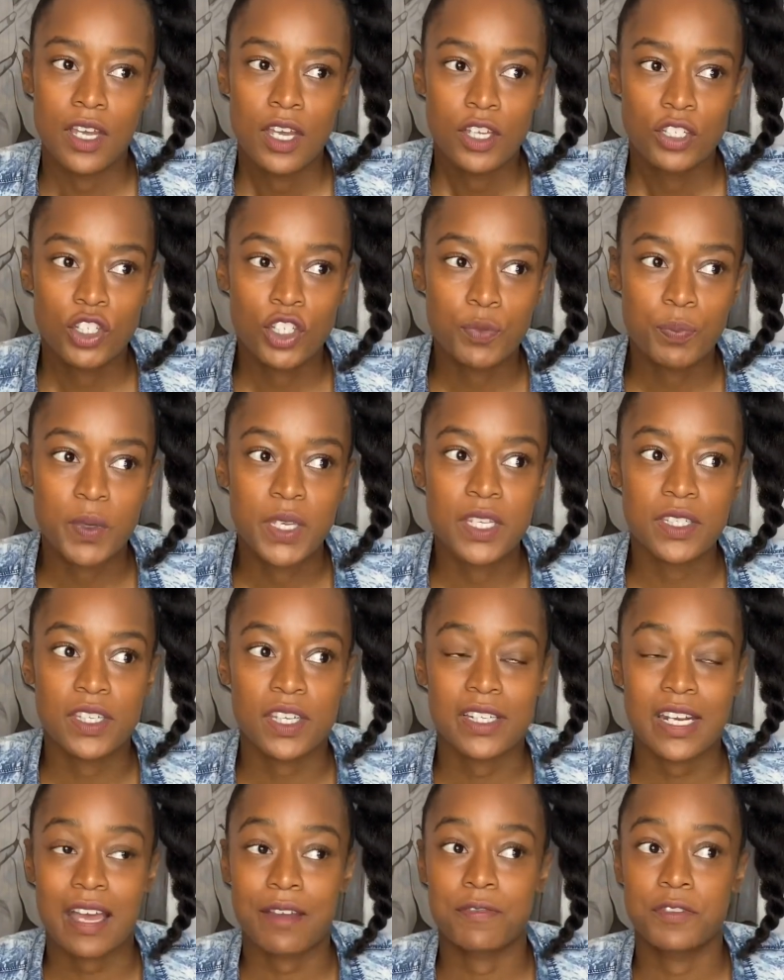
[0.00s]
just because I'd
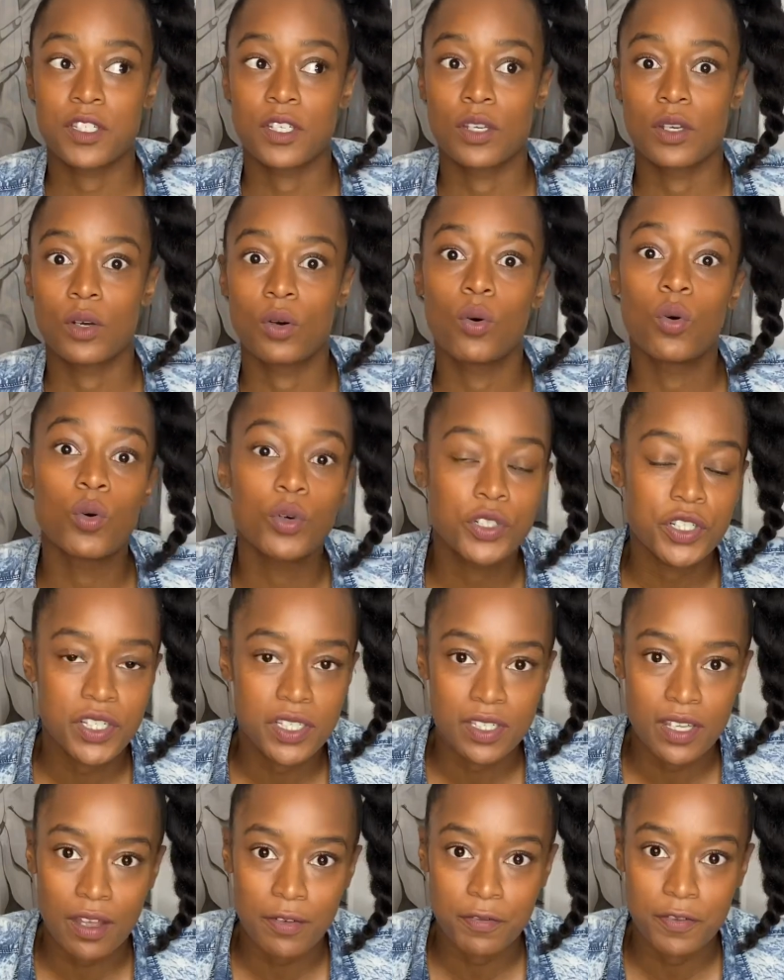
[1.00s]
have to order
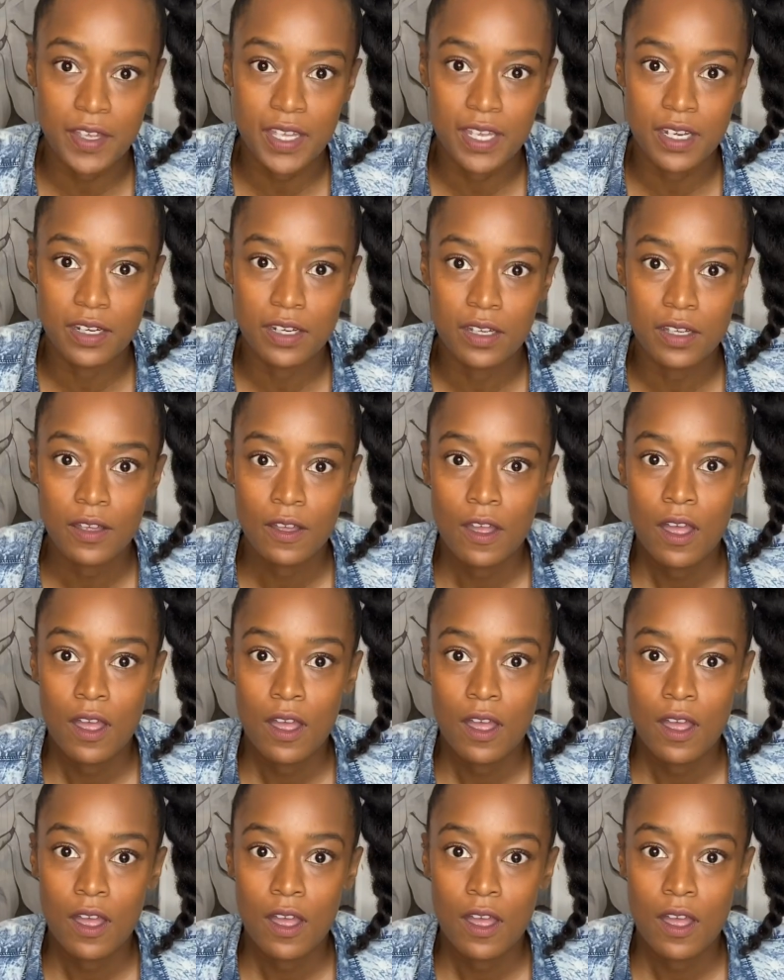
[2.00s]
stuff in.